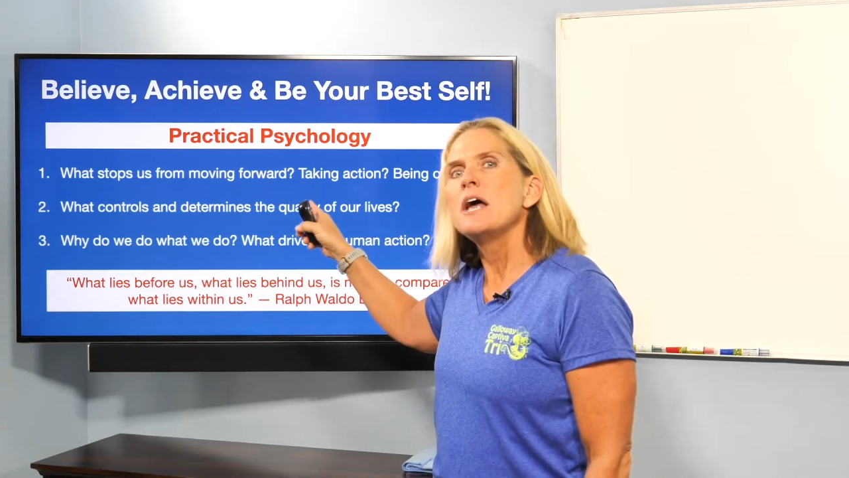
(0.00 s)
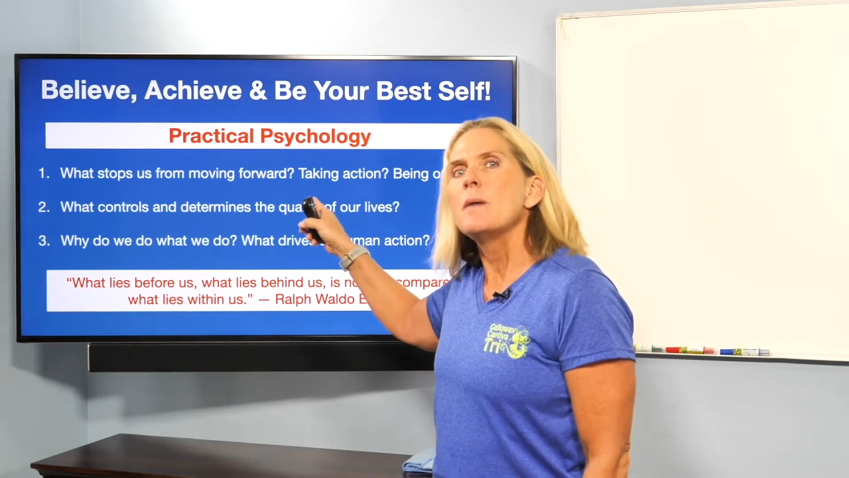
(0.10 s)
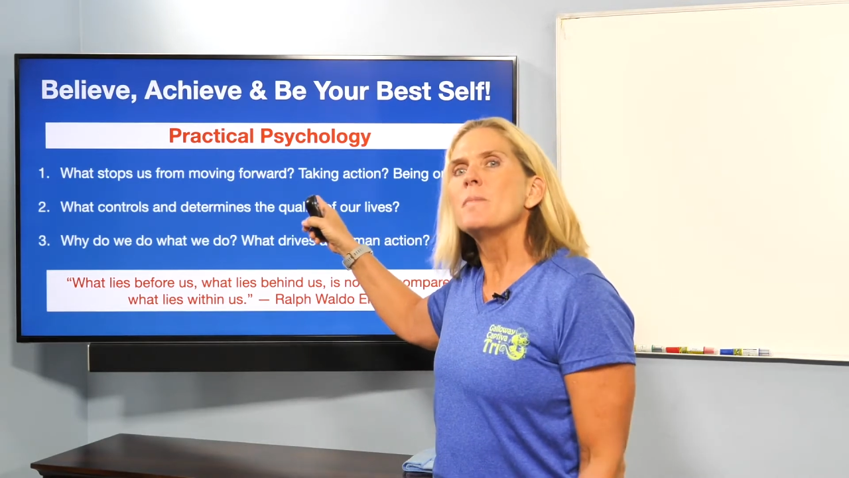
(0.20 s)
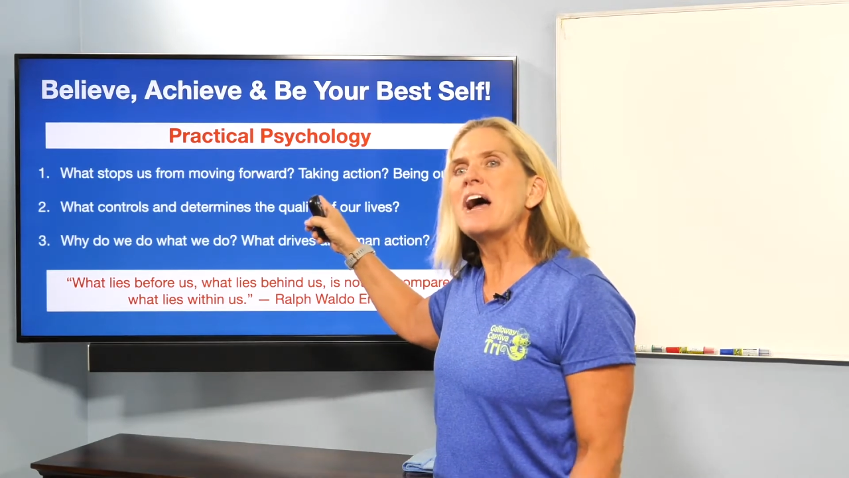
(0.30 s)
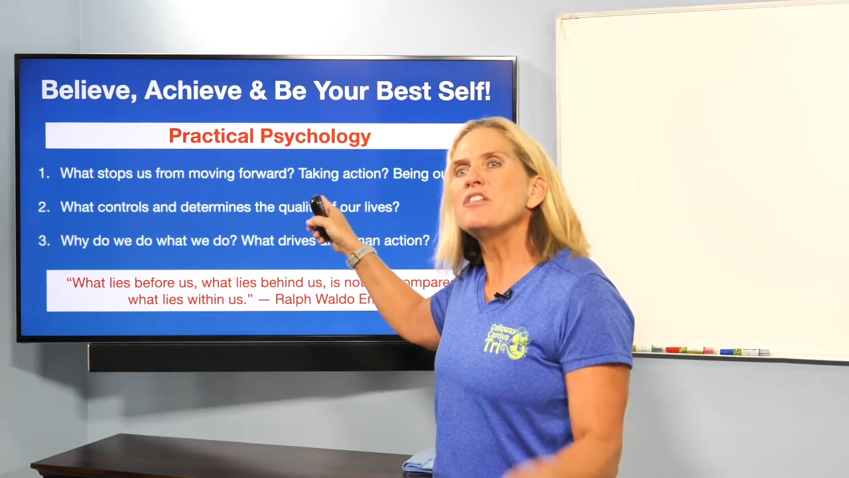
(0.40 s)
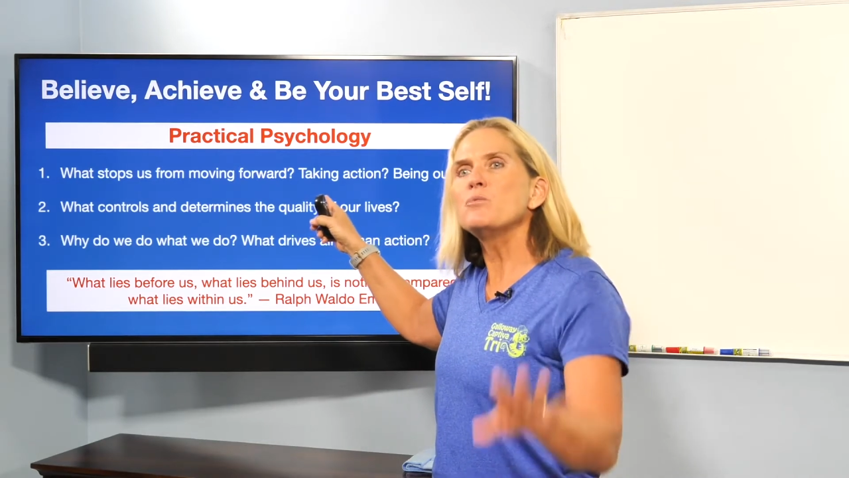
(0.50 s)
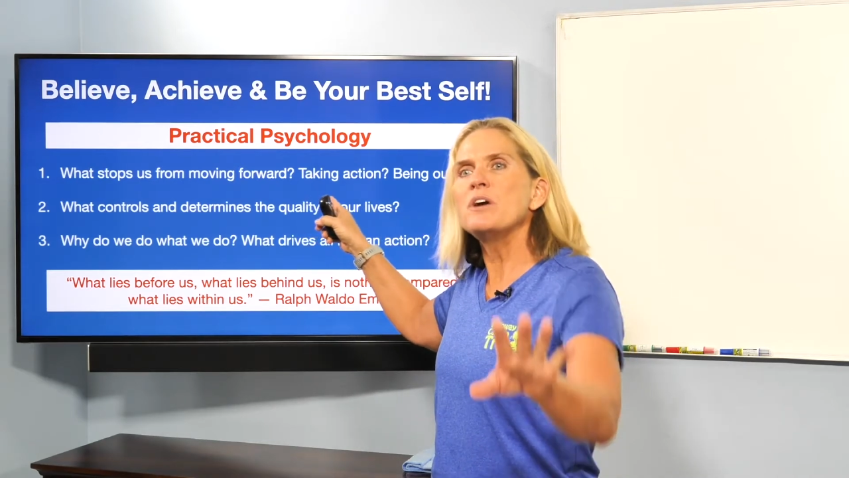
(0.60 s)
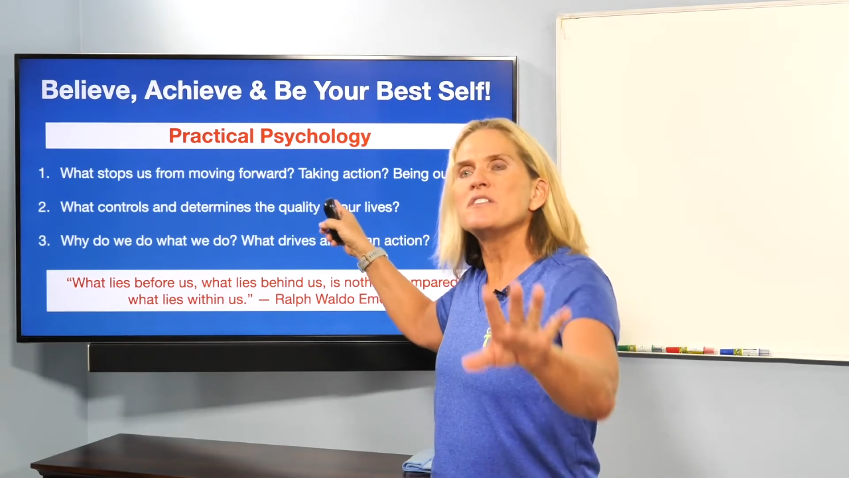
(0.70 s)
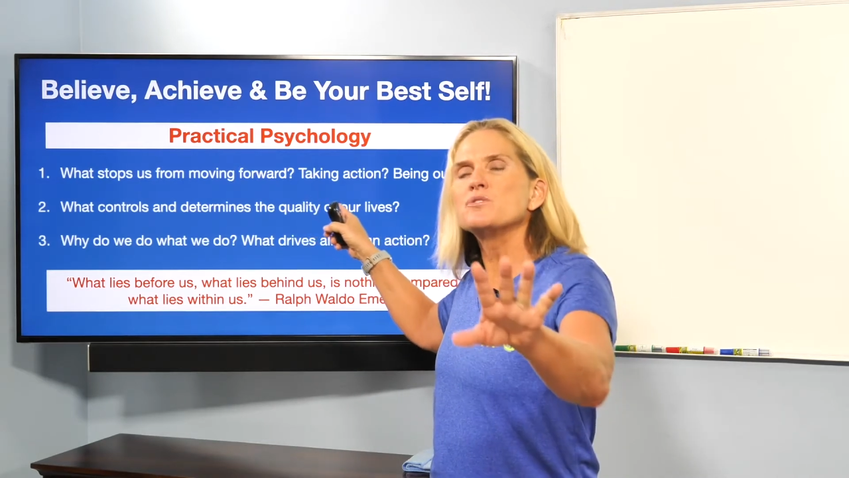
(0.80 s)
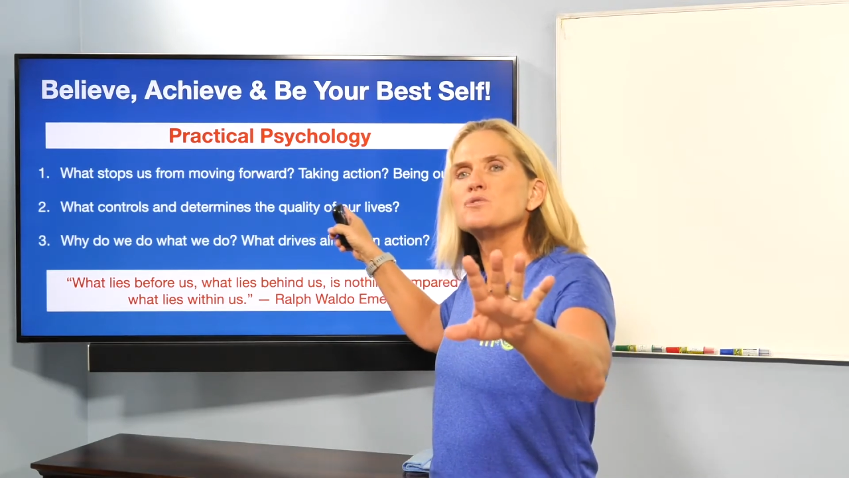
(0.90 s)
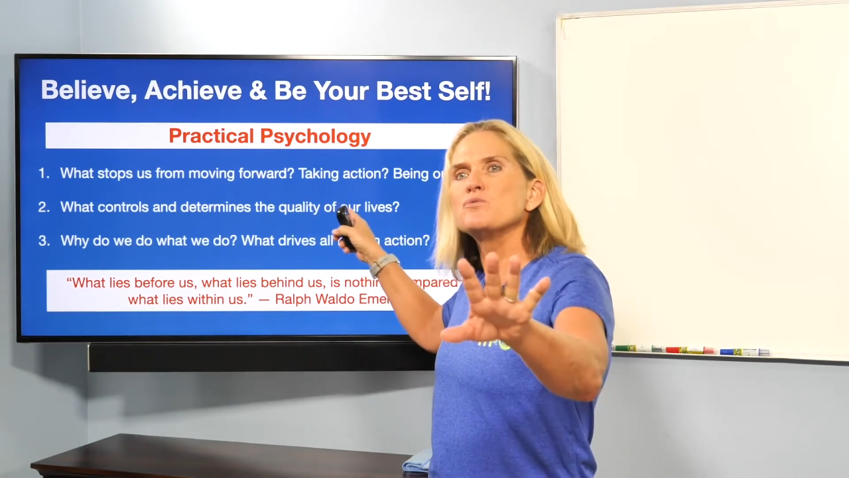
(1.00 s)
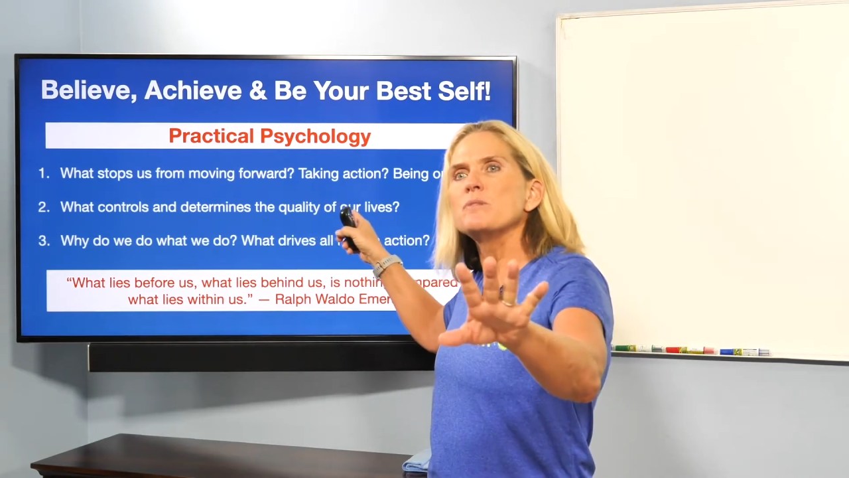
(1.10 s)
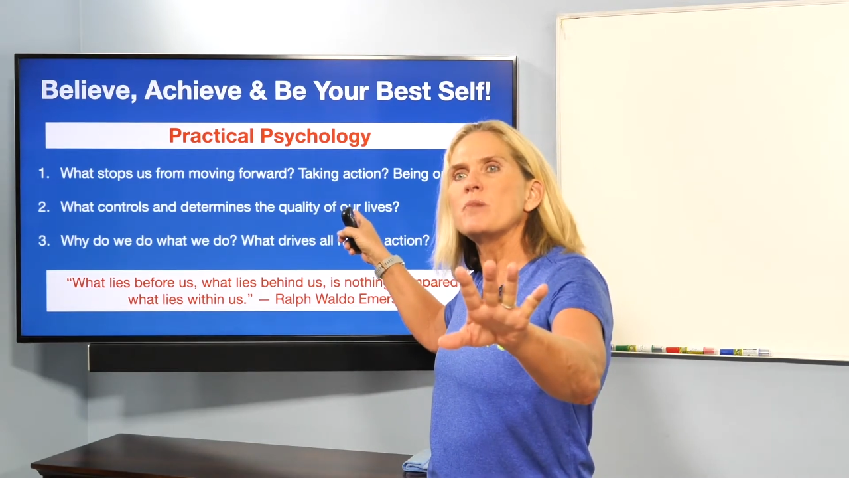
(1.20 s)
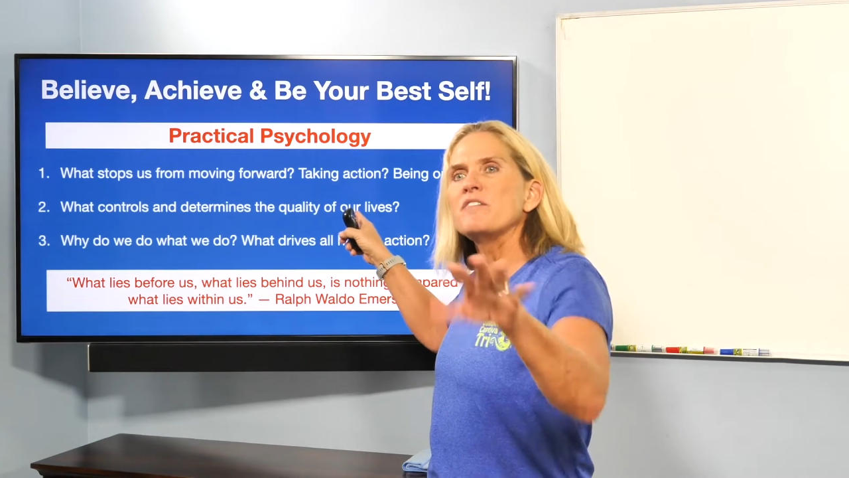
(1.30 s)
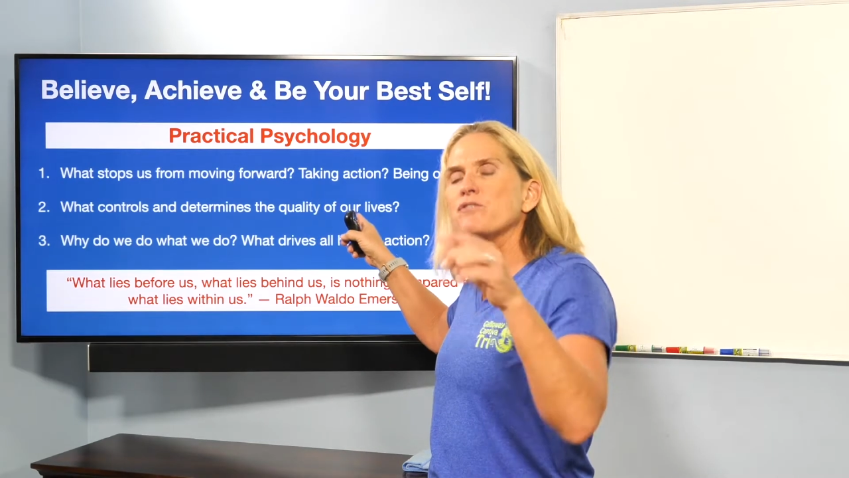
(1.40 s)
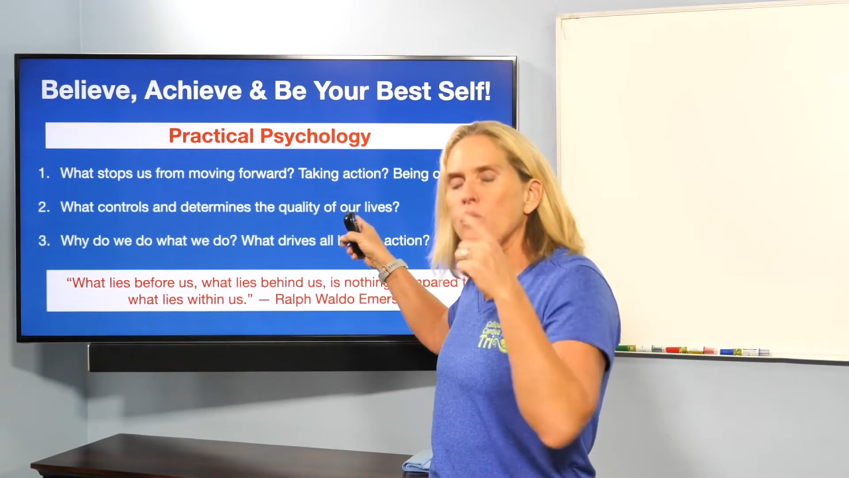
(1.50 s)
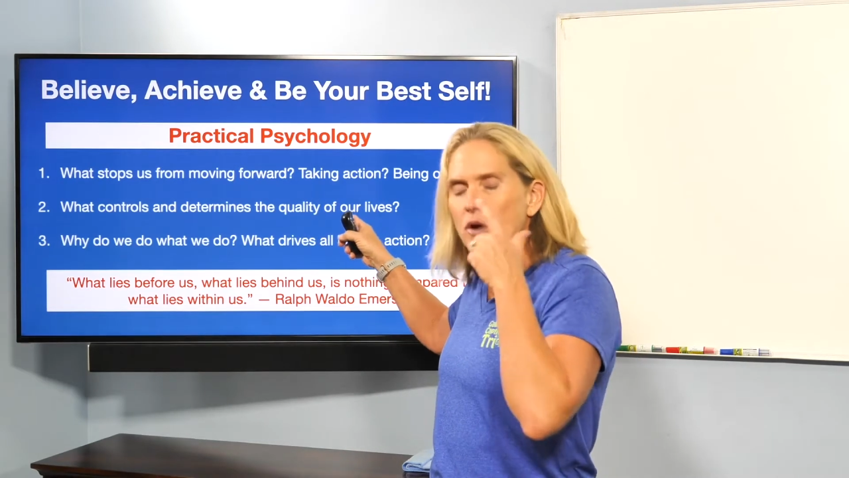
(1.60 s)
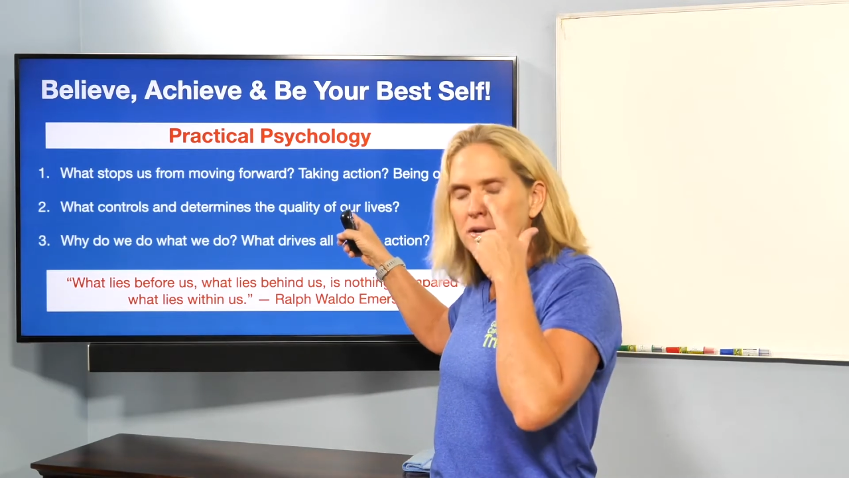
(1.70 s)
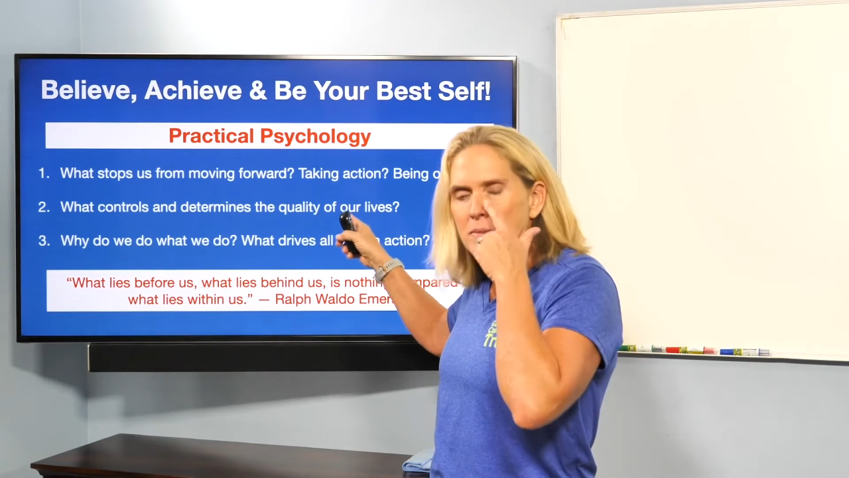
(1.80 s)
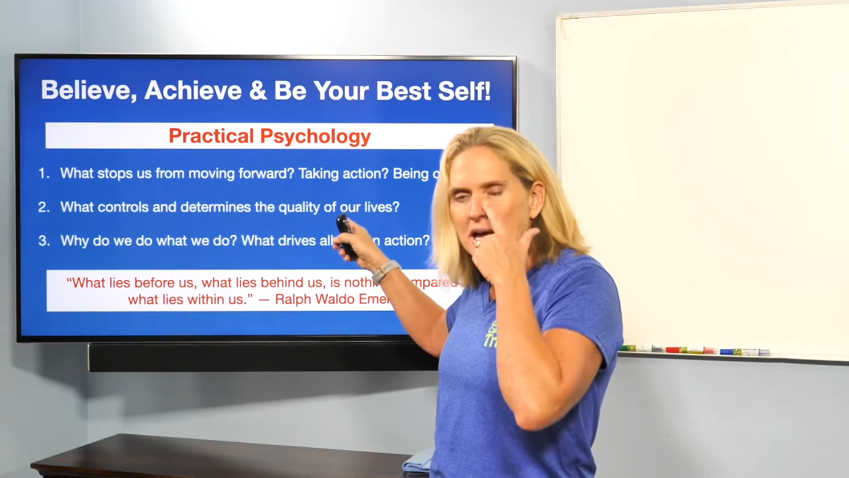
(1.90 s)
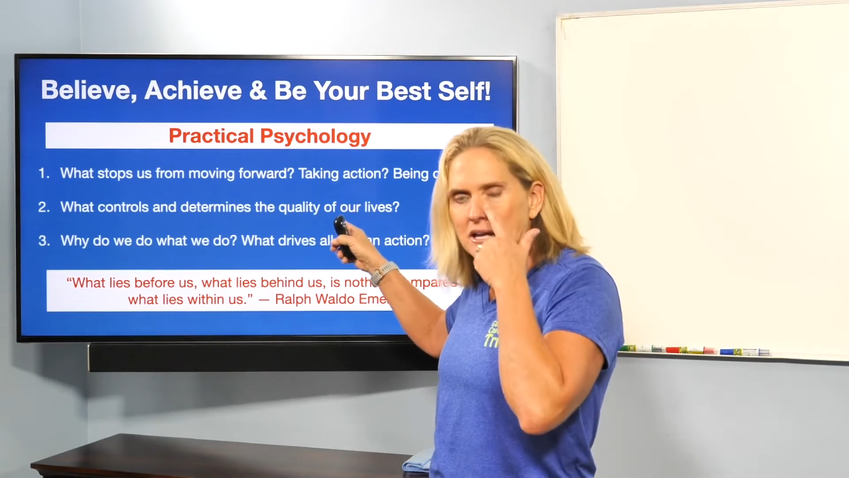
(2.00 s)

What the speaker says: by the way, this was written by Freud back,